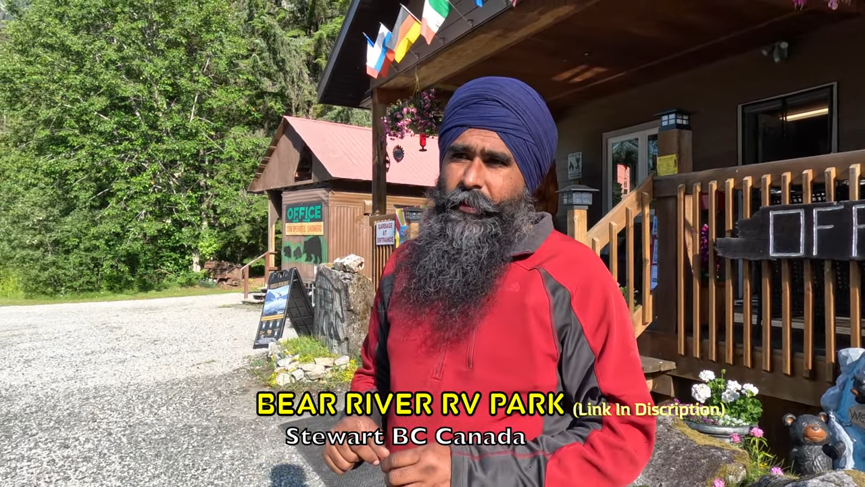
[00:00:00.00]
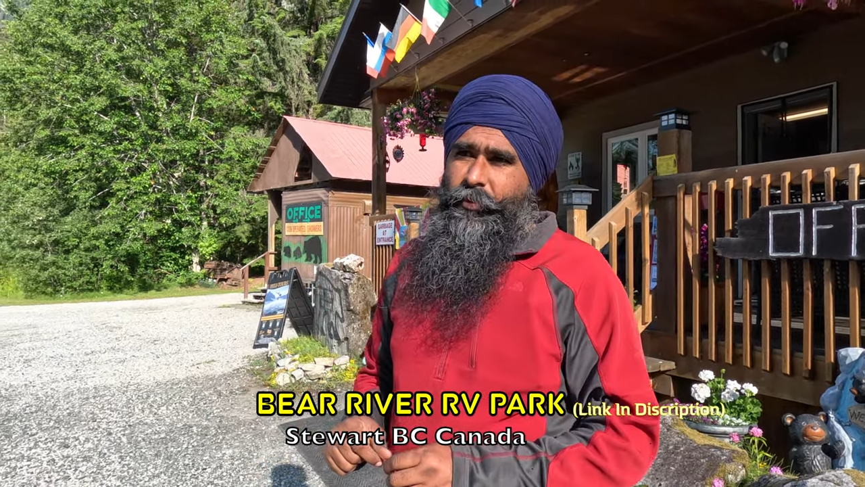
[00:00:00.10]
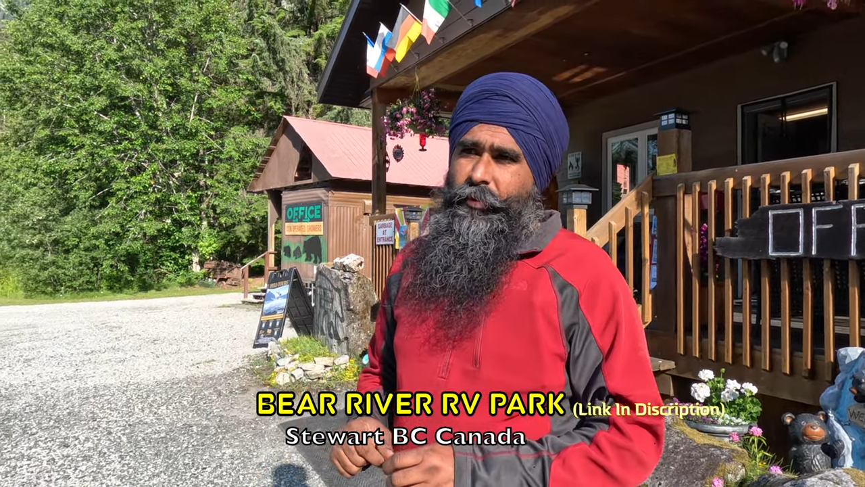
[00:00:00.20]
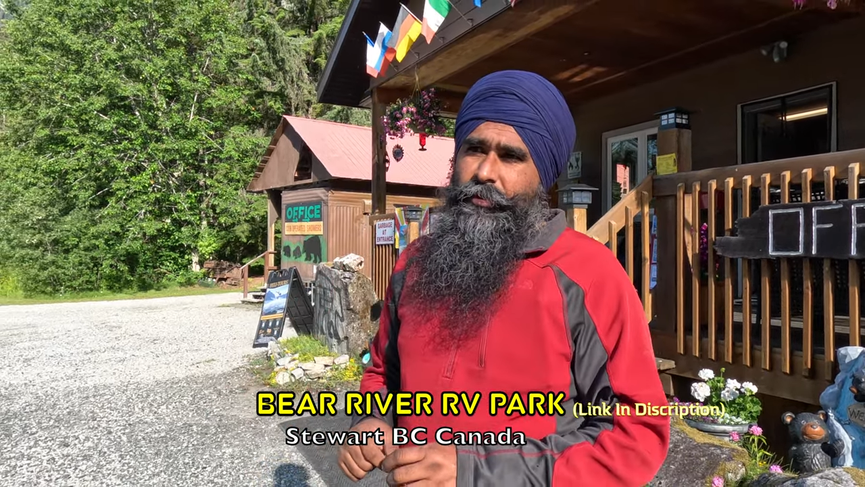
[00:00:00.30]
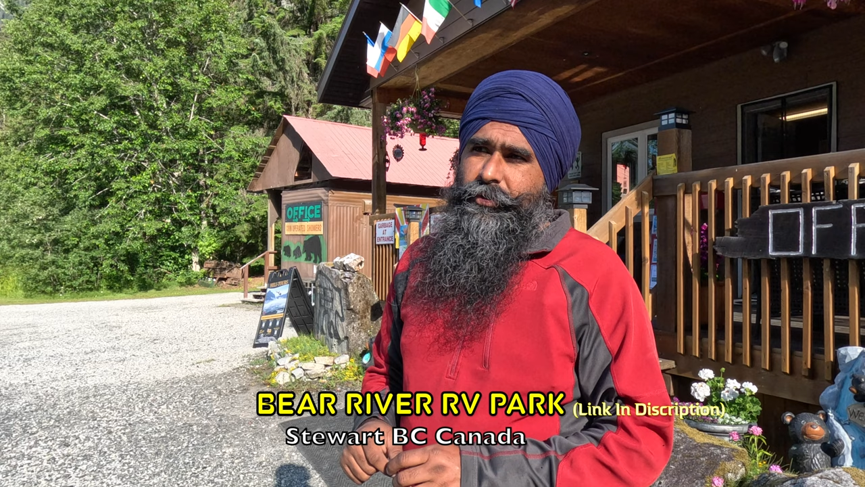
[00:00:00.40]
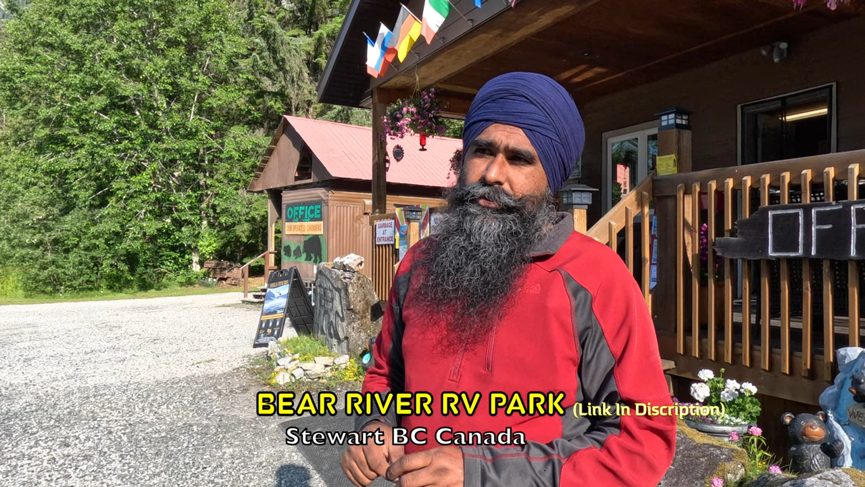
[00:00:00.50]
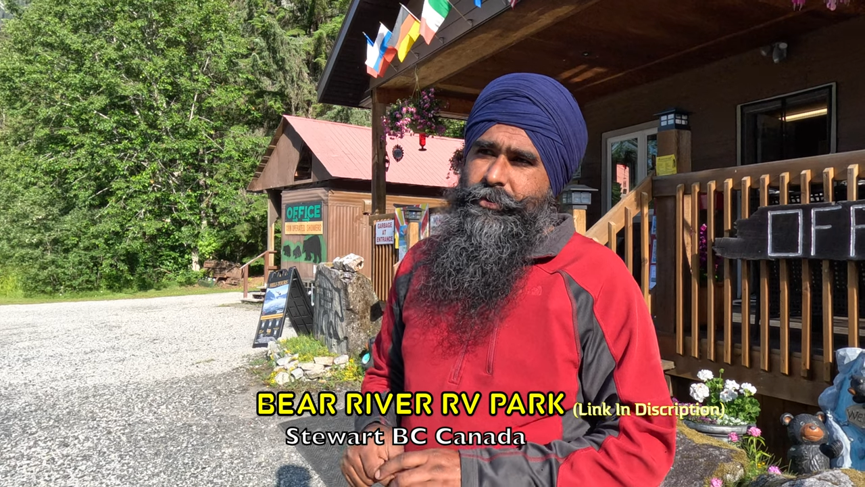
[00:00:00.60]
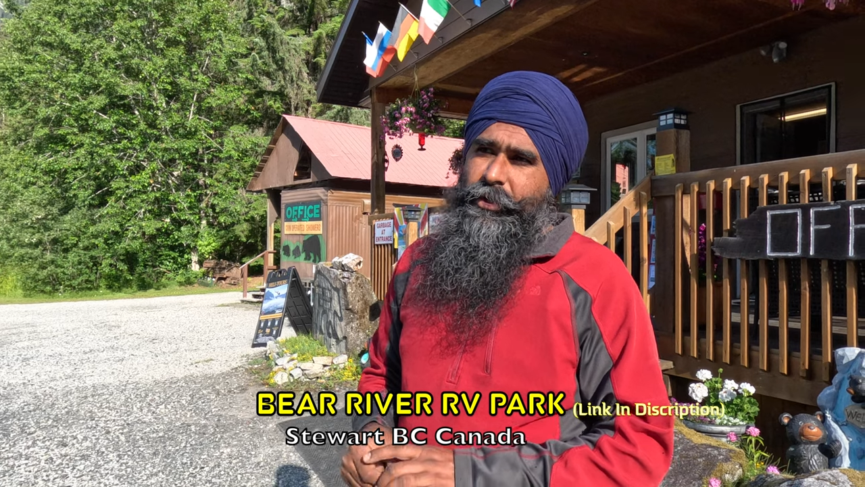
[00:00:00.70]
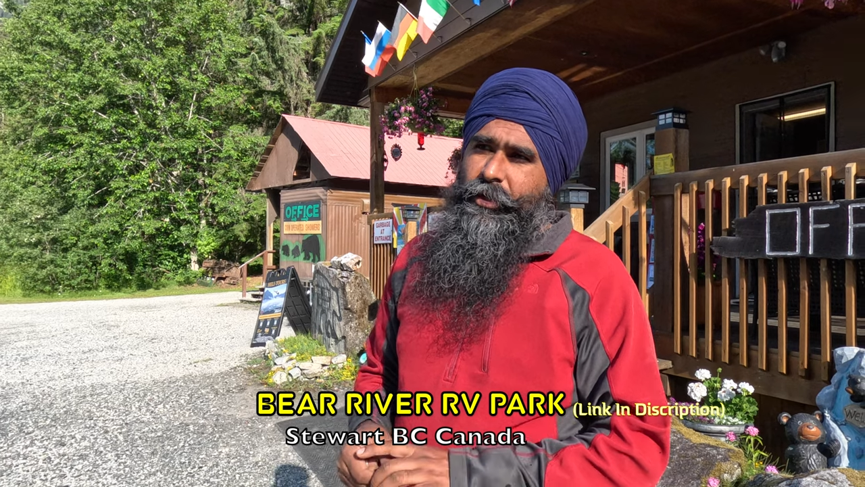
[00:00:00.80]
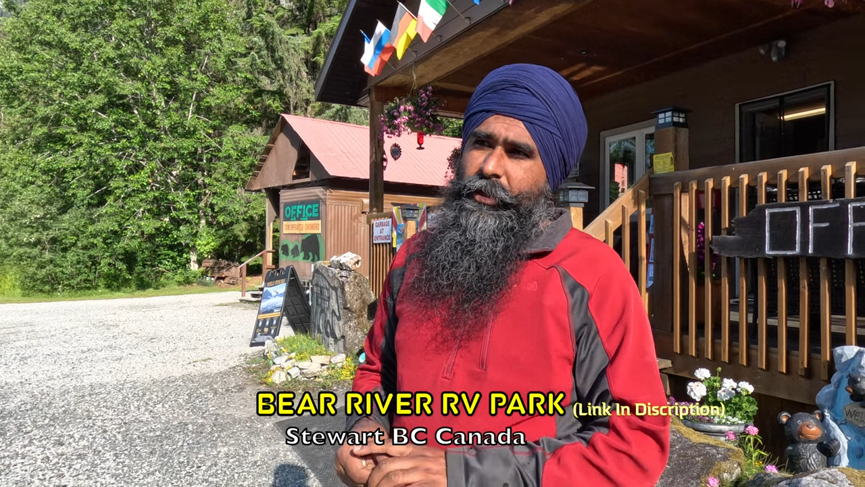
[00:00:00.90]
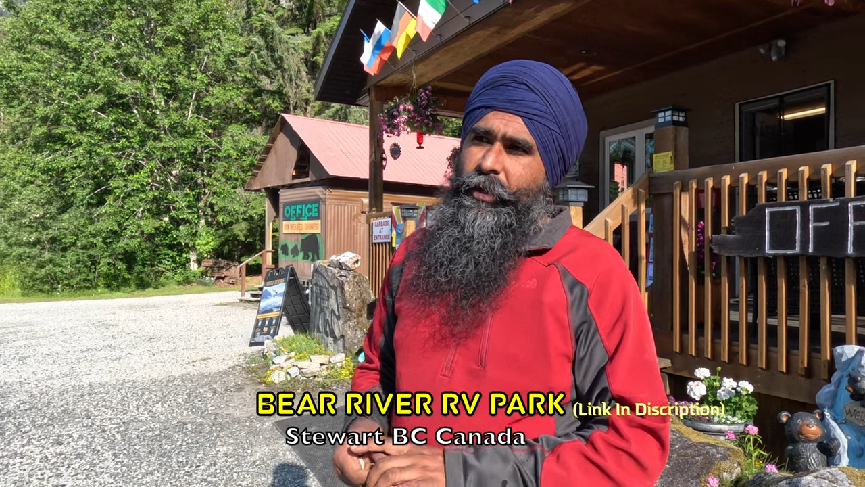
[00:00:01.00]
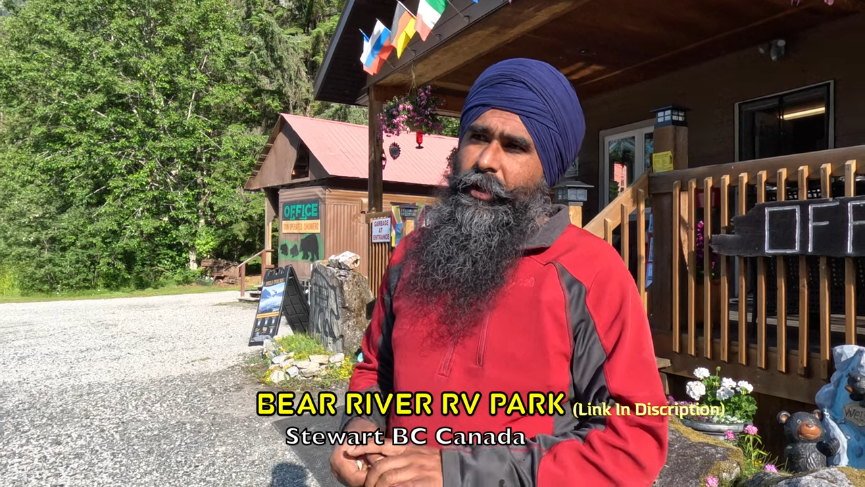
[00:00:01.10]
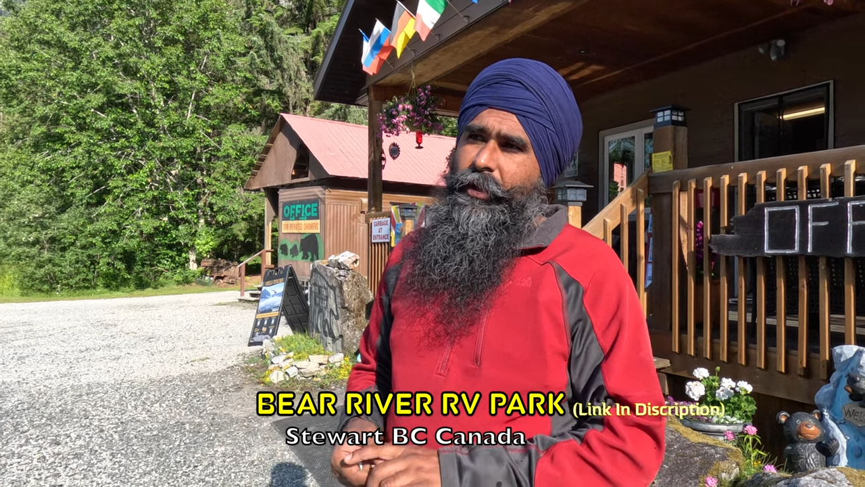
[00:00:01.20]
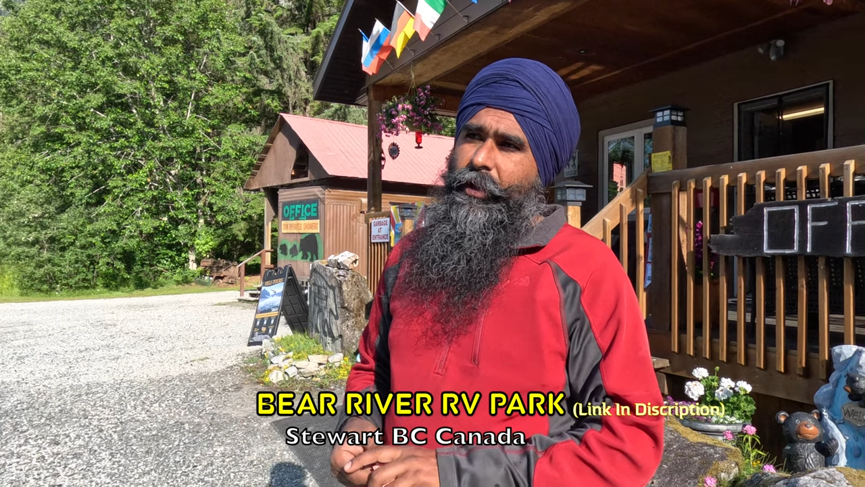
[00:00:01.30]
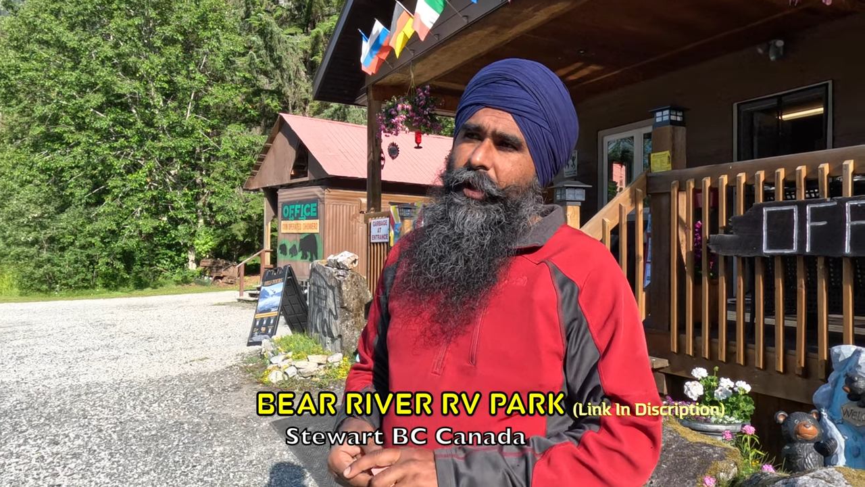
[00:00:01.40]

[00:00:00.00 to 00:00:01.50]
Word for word: was uh,